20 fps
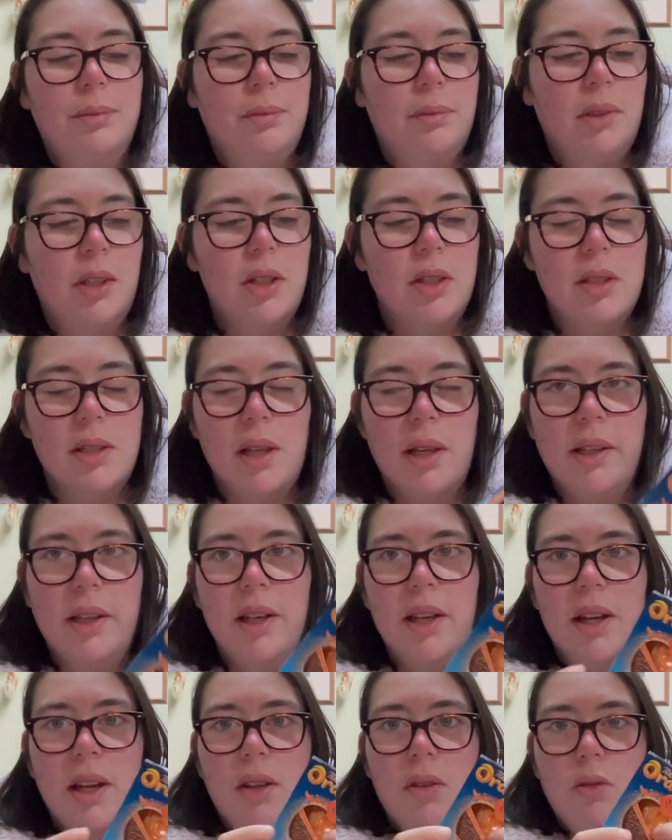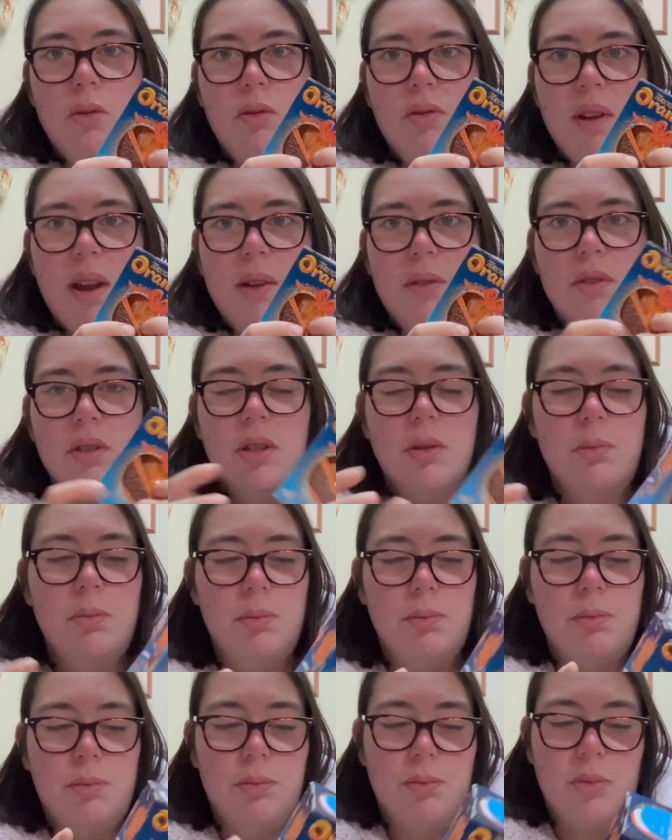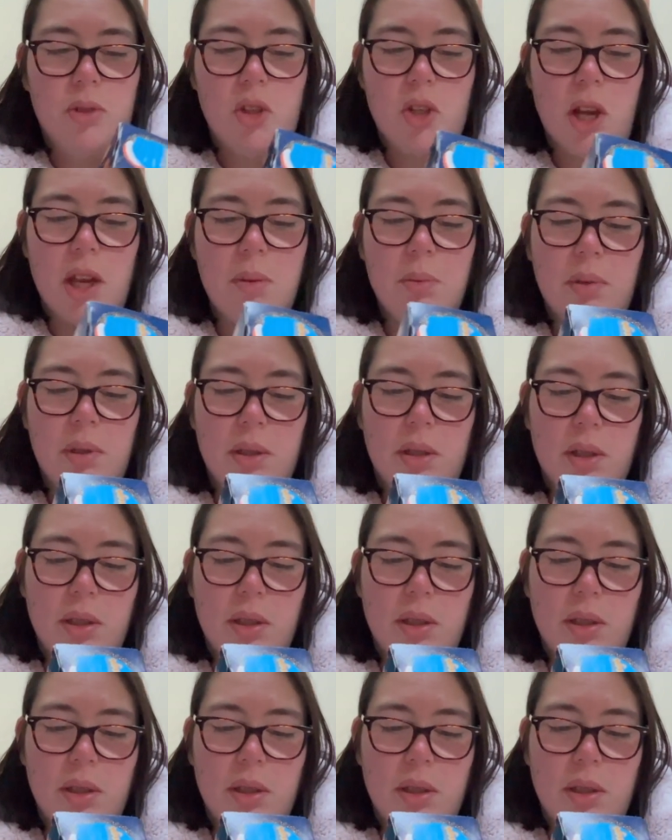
Because it's like in a little round shape,